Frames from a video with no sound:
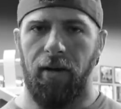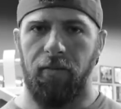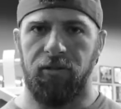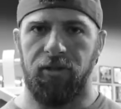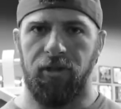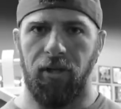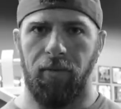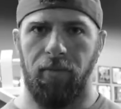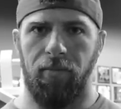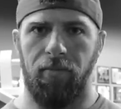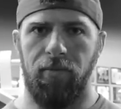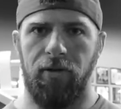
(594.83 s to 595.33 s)

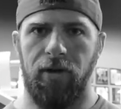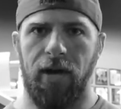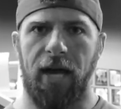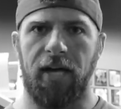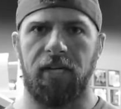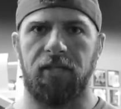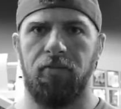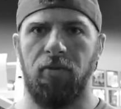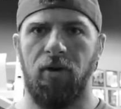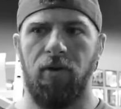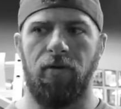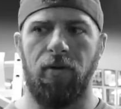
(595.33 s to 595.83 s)
So
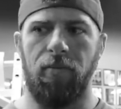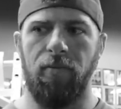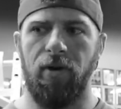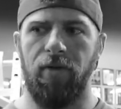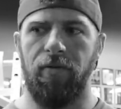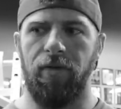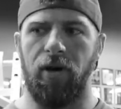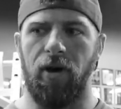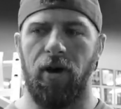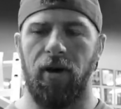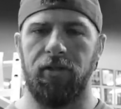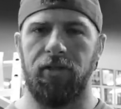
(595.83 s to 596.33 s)
next move I'm
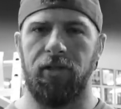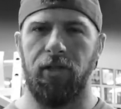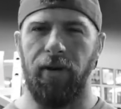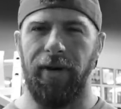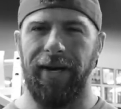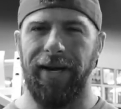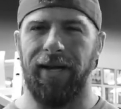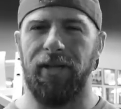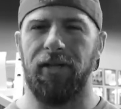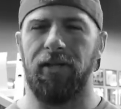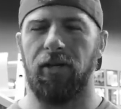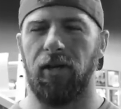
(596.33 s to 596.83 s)
moving on to,
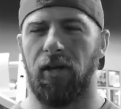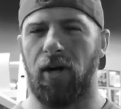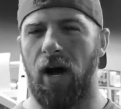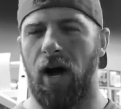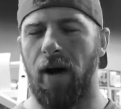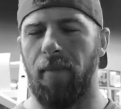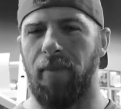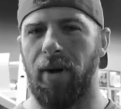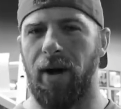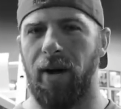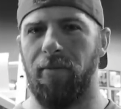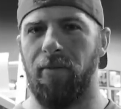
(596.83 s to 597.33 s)
it is a
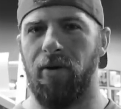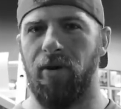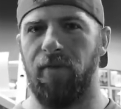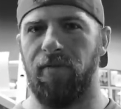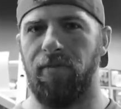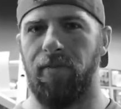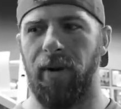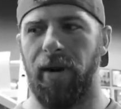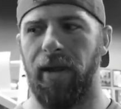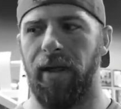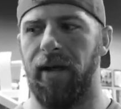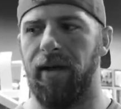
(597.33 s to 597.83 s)
compound
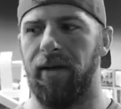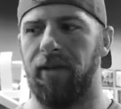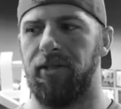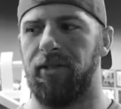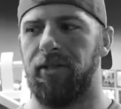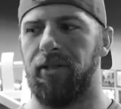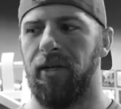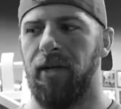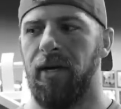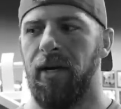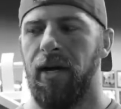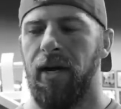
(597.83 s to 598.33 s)
move, but it
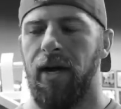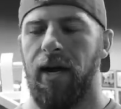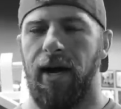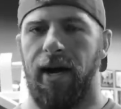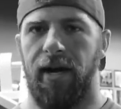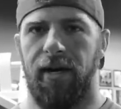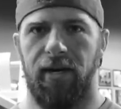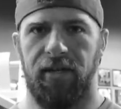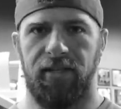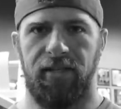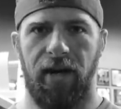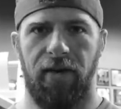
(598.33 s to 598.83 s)

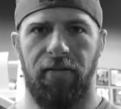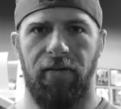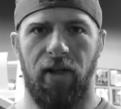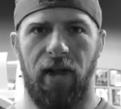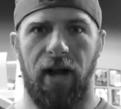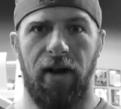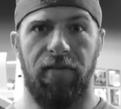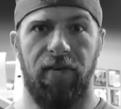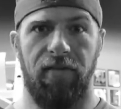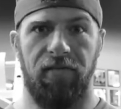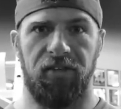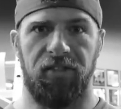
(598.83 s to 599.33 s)
does have a
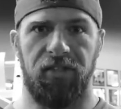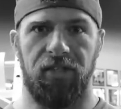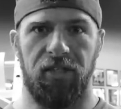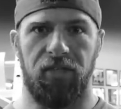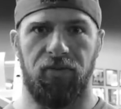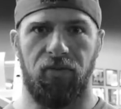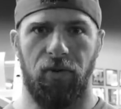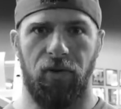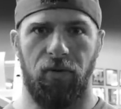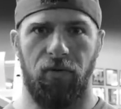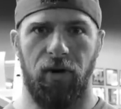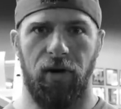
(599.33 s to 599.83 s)
lot of emphasis
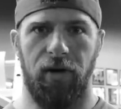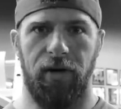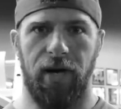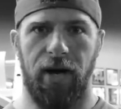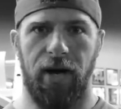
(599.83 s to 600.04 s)
for the rear